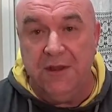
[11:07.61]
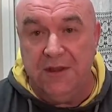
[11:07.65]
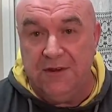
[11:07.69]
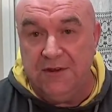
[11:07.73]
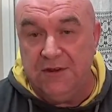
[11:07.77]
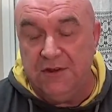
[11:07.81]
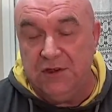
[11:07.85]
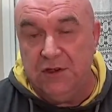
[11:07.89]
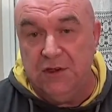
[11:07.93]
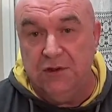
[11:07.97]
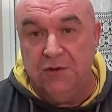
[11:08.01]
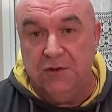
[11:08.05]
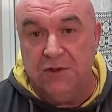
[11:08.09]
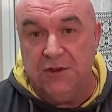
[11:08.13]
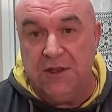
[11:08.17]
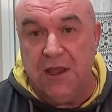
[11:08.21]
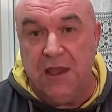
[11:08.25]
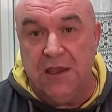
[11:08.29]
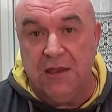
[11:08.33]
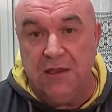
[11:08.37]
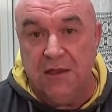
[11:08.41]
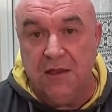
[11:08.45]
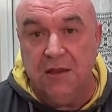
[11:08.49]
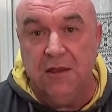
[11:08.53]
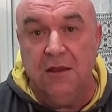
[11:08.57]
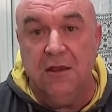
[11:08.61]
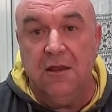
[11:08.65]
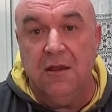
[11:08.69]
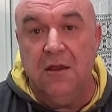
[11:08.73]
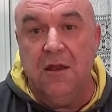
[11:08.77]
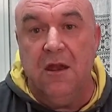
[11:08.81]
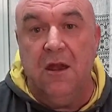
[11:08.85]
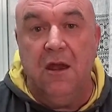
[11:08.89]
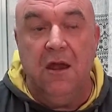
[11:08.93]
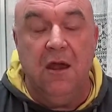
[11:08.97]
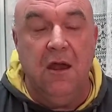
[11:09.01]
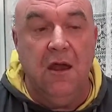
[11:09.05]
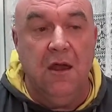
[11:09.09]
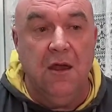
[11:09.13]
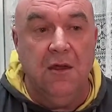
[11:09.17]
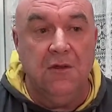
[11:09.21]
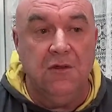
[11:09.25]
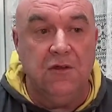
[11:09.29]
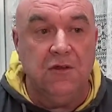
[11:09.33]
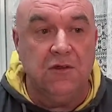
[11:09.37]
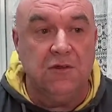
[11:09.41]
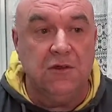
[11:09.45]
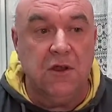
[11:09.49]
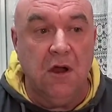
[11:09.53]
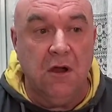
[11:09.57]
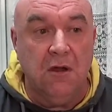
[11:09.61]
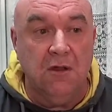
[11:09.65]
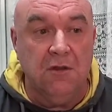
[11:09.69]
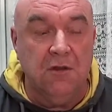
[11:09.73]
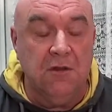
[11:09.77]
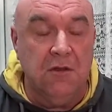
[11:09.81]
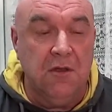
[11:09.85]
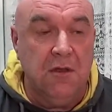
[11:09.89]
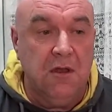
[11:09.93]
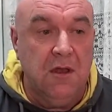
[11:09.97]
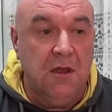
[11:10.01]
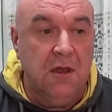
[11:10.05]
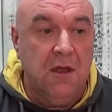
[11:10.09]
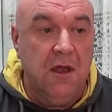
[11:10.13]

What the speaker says: this Tuesday, just gone.